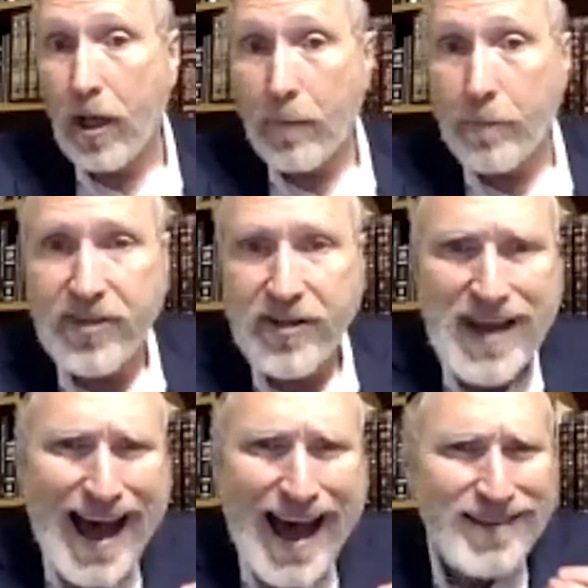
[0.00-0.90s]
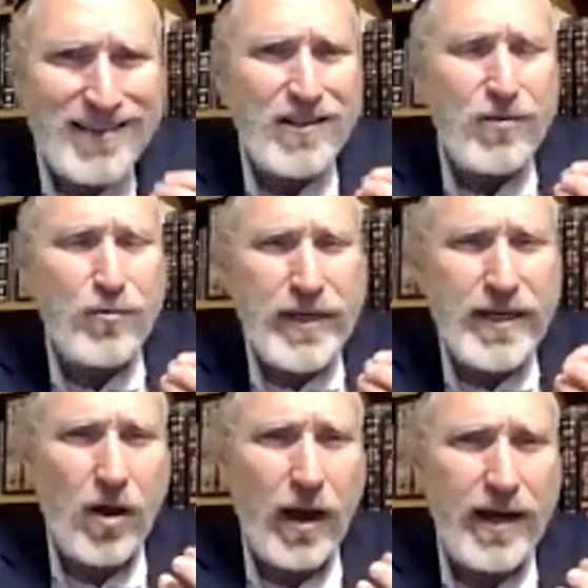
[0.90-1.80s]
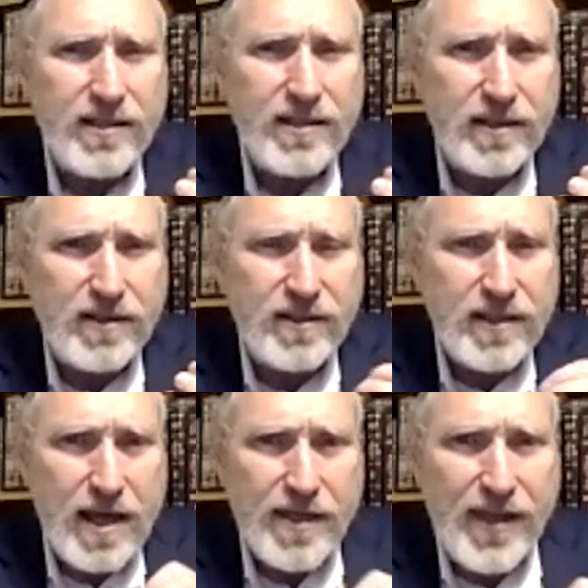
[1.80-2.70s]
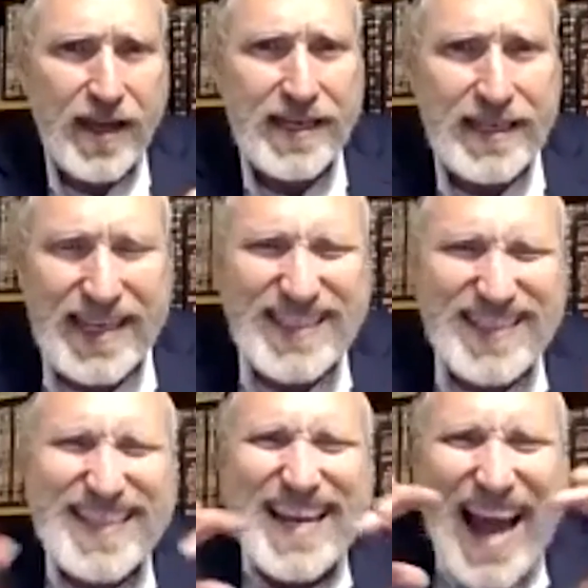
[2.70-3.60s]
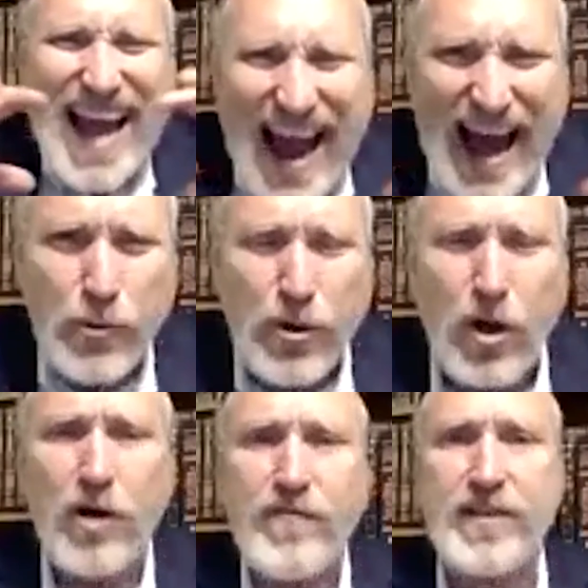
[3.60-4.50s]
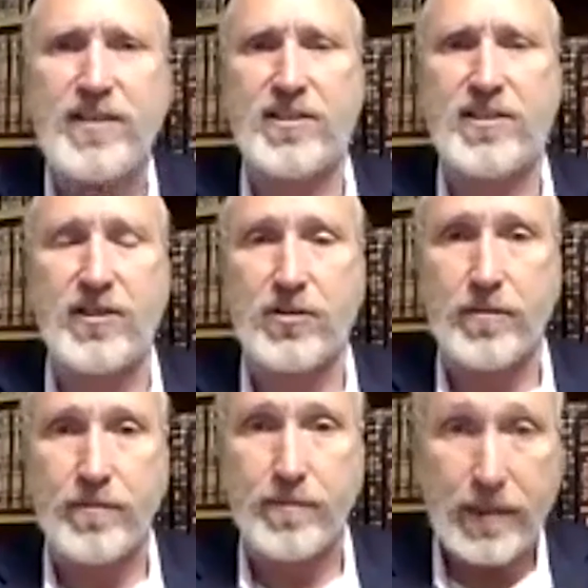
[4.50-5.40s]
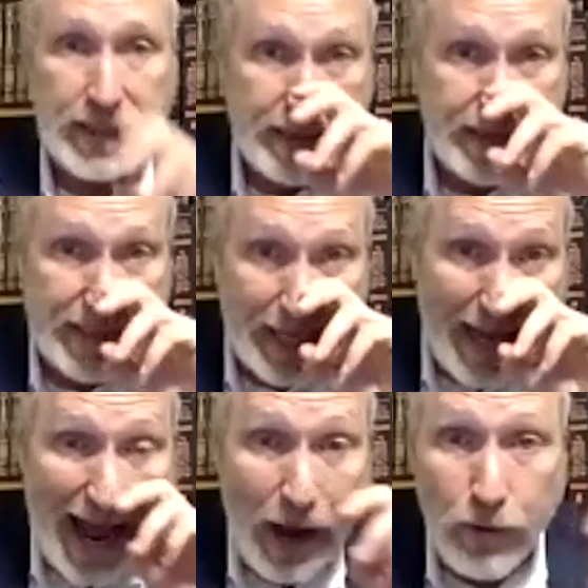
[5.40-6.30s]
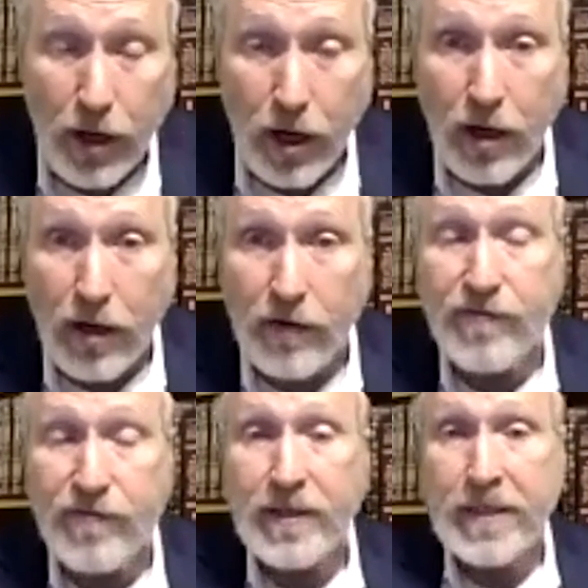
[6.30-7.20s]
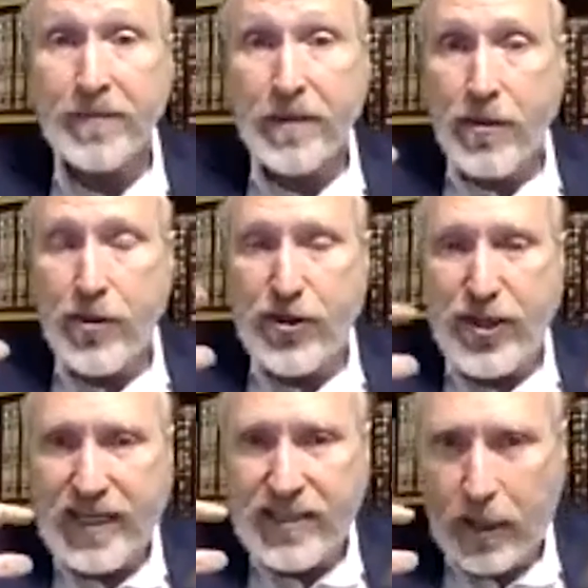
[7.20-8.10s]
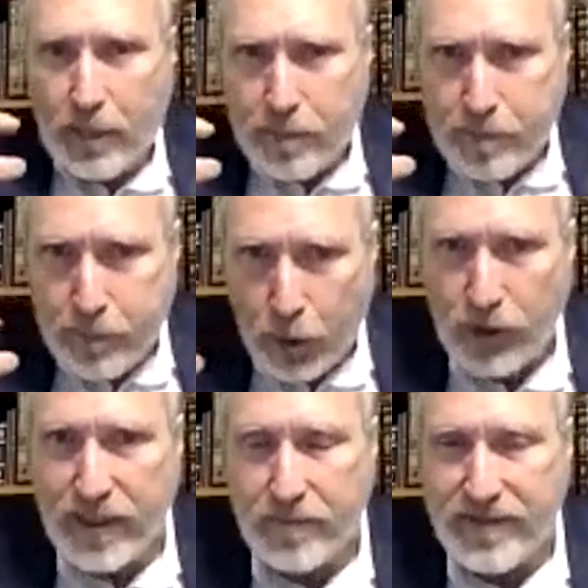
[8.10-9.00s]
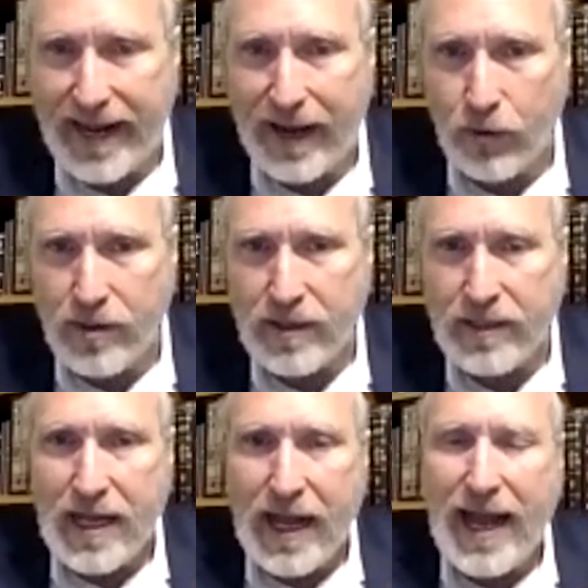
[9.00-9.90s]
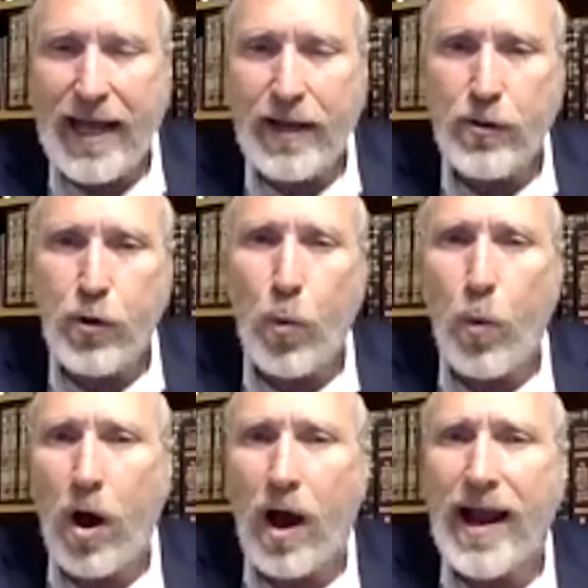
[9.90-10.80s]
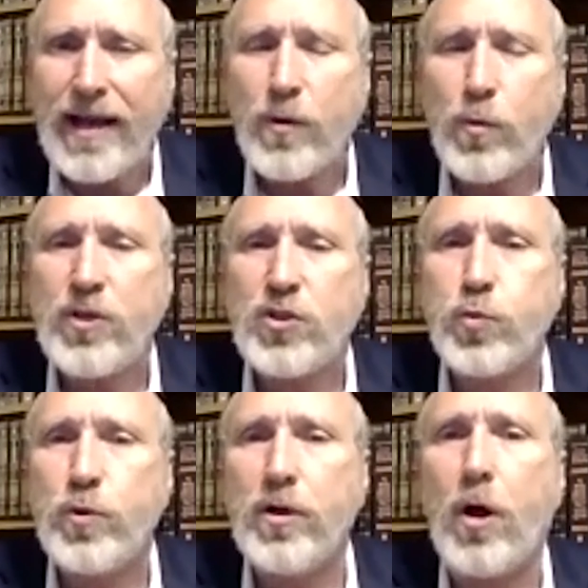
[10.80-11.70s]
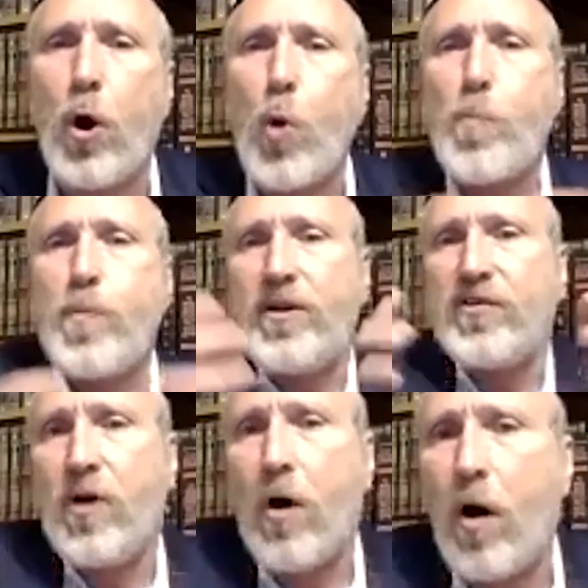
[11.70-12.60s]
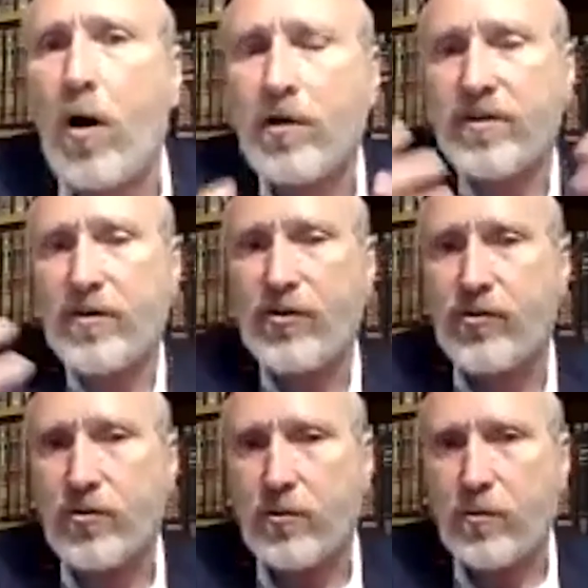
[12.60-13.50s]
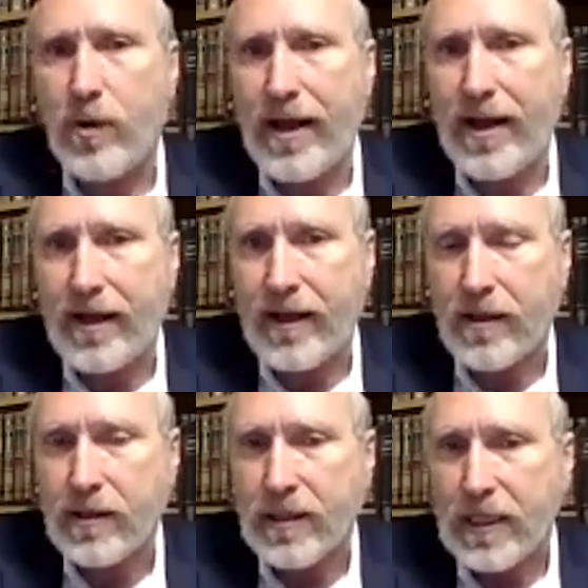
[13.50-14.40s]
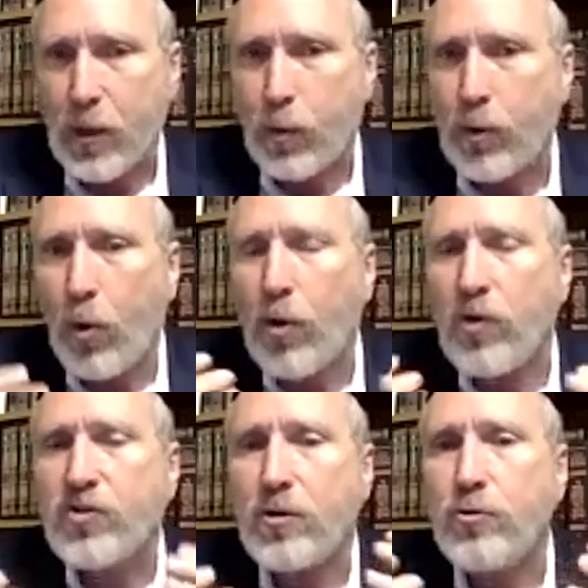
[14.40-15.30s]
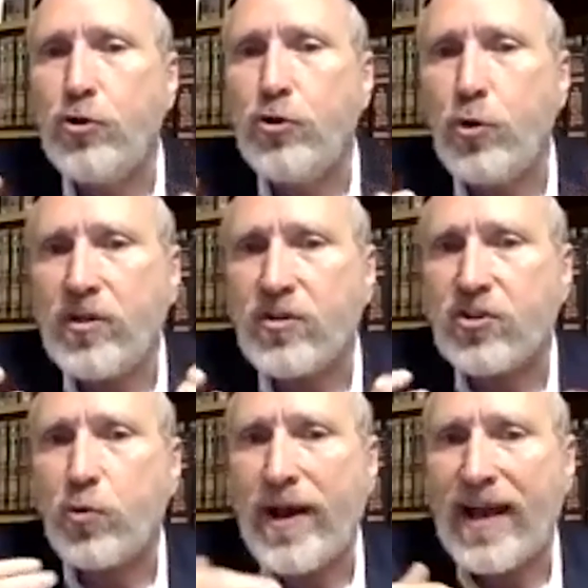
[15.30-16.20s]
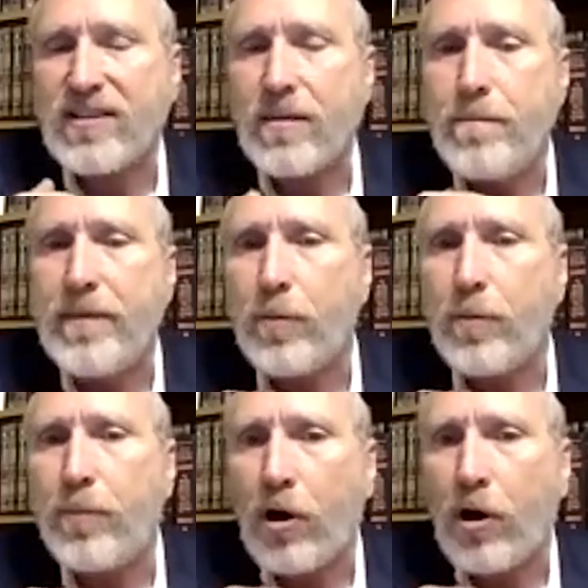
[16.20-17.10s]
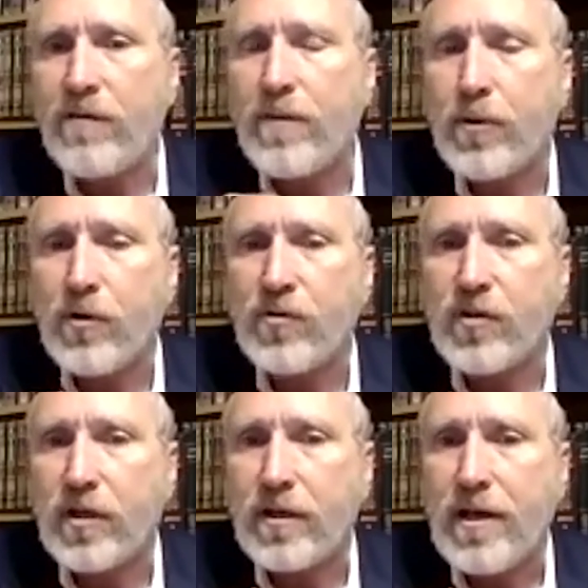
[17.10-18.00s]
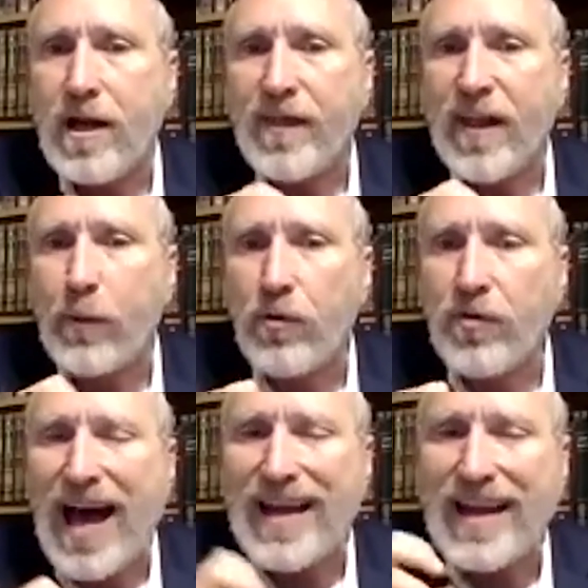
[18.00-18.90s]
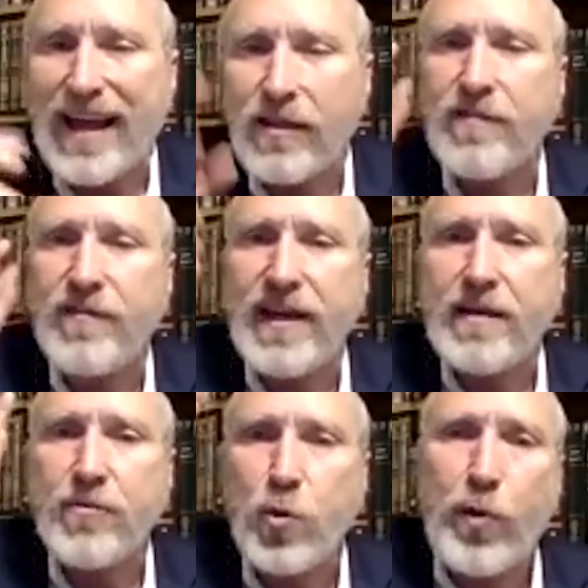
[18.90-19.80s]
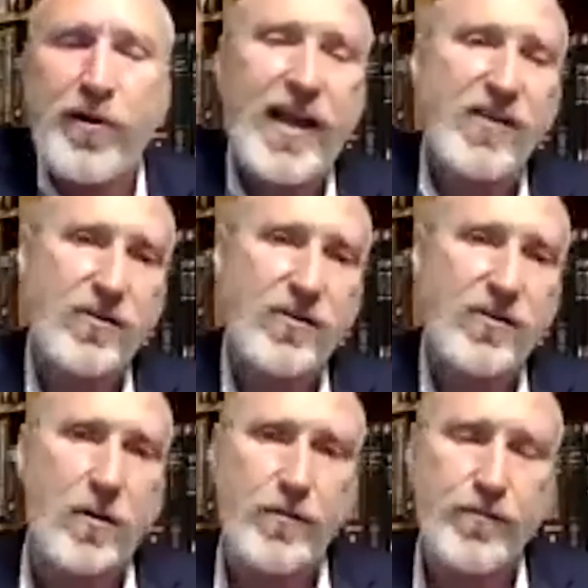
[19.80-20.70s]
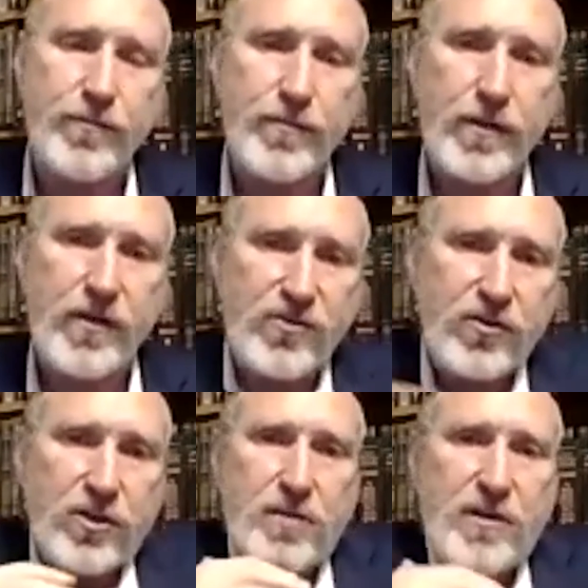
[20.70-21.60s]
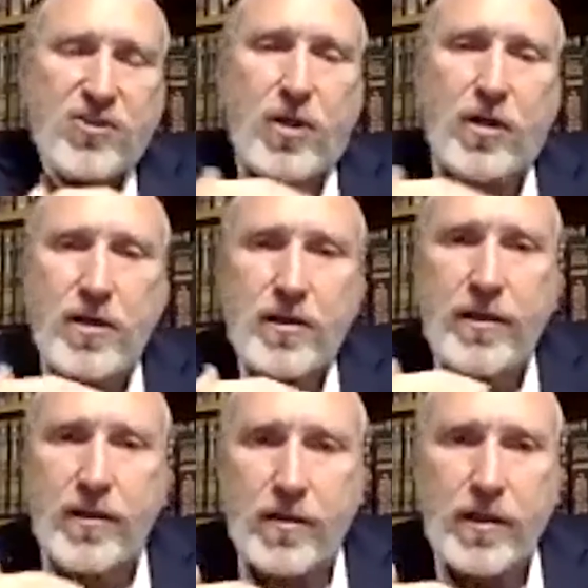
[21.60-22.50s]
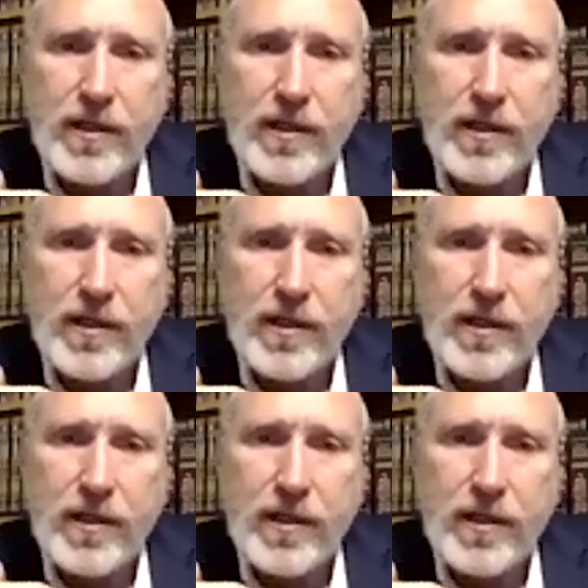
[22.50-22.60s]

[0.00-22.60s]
But the Nazir realizes that he needs to get out of his system. He needs to get out of the things that are pulling him down. And the wine, which will open his heart in a certain way, will also do it in such a way as the middle part of the person that will not elevate him to where he has to go. He's still going to be stuck here.